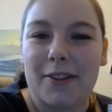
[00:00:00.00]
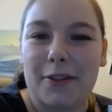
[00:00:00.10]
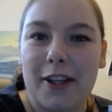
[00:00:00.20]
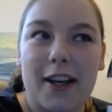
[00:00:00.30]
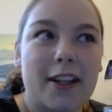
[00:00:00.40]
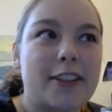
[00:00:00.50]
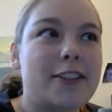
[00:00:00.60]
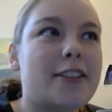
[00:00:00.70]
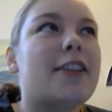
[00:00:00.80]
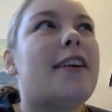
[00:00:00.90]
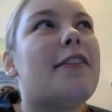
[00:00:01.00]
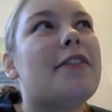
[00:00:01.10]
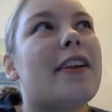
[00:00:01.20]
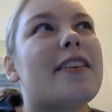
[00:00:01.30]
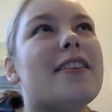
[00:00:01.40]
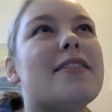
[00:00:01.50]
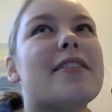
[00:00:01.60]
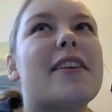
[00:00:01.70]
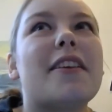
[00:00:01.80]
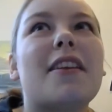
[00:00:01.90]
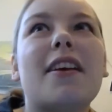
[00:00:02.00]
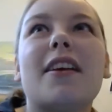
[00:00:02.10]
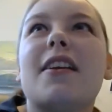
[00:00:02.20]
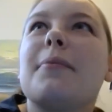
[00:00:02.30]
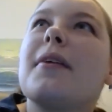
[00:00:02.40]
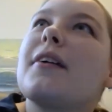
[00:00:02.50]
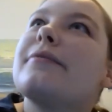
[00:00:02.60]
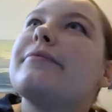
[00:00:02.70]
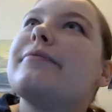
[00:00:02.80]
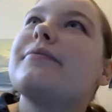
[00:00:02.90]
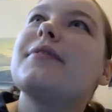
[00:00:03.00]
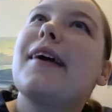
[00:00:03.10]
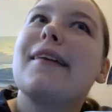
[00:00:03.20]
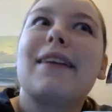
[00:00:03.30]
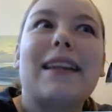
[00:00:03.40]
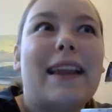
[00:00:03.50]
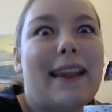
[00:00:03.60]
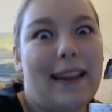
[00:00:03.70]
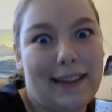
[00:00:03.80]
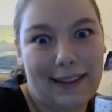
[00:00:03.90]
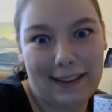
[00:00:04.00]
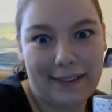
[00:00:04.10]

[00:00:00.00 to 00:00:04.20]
Like, I just look up like this and I think, and I'm like, no, no, no, no.